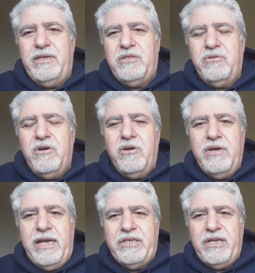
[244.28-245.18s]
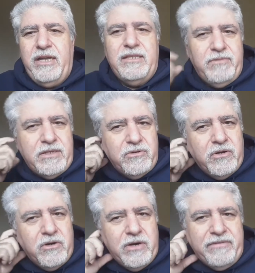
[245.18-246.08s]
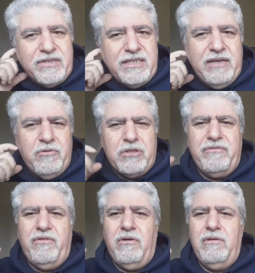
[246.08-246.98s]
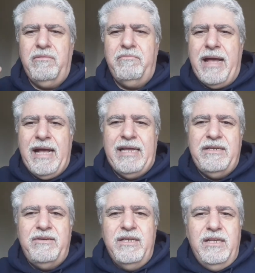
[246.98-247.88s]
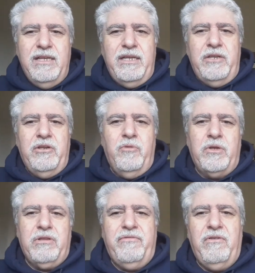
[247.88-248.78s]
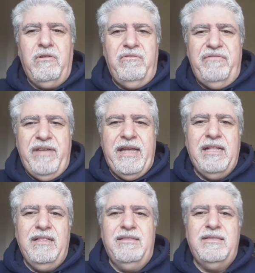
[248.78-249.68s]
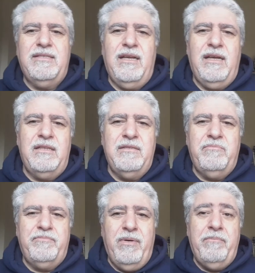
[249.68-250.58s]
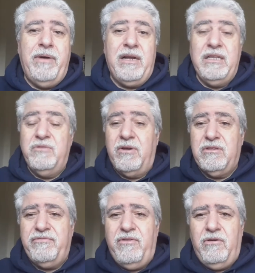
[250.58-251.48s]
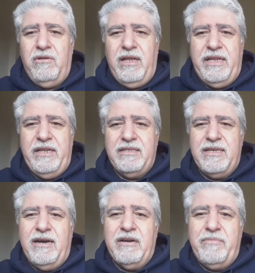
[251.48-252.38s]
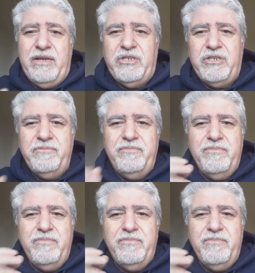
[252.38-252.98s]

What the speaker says: the way to go. Agile is the way to go. Everything waterfall bad. Waterfall fails. The PMBOK is waterfall and is garbage.